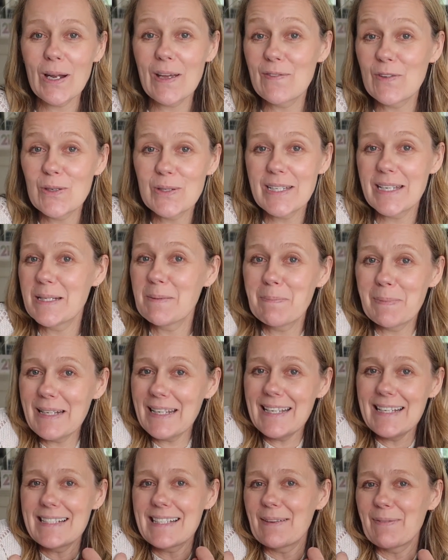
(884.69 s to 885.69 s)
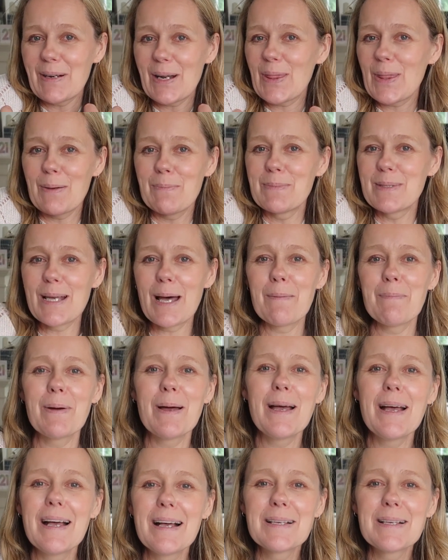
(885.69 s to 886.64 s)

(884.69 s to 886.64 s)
If you did, please give it a thumbs up,